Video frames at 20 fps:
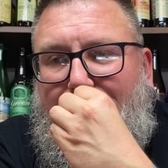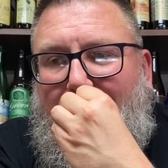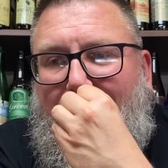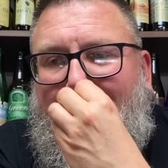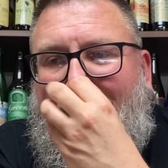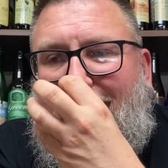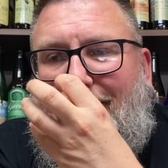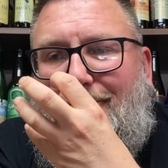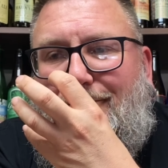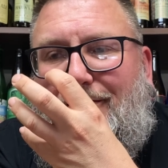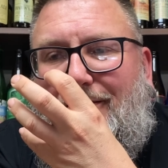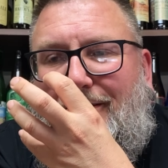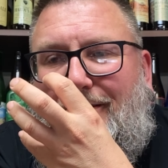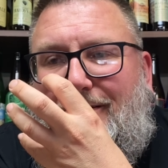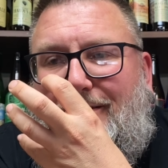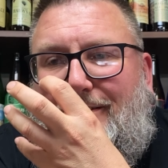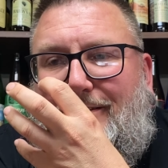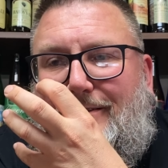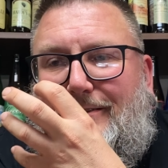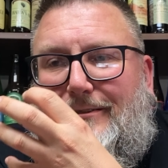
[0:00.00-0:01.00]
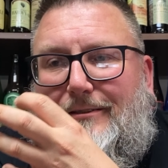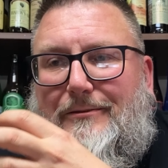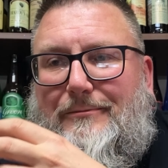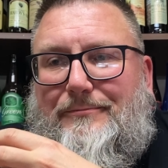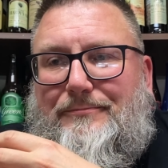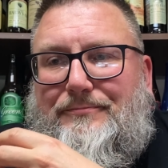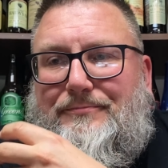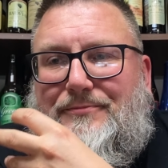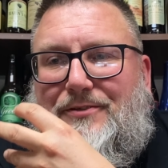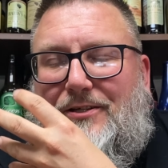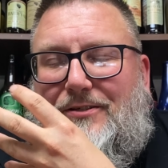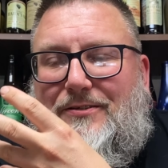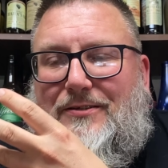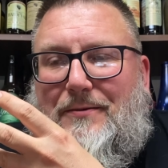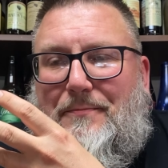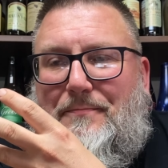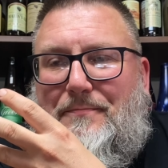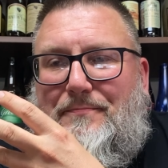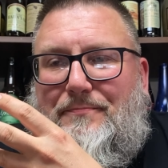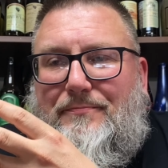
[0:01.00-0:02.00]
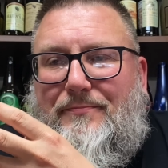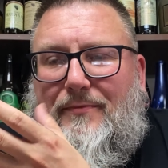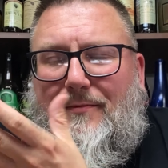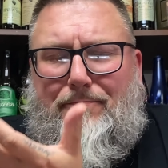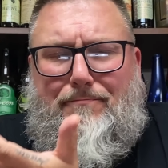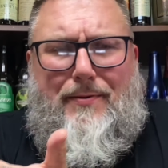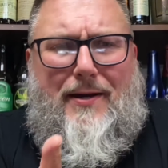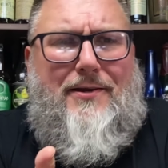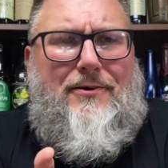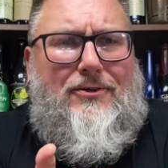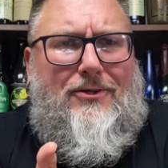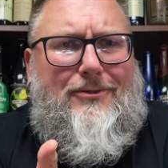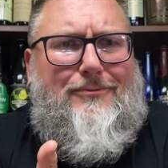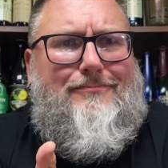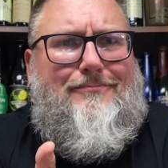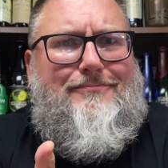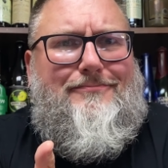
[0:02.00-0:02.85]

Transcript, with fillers: kind of just better.